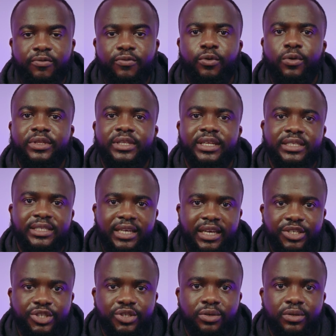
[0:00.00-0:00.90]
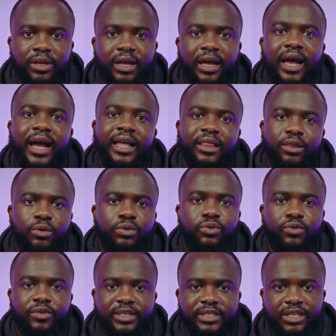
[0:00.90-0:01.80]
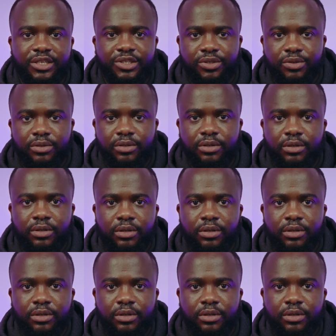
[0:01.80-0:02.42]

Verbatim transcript: for authentication and authorization.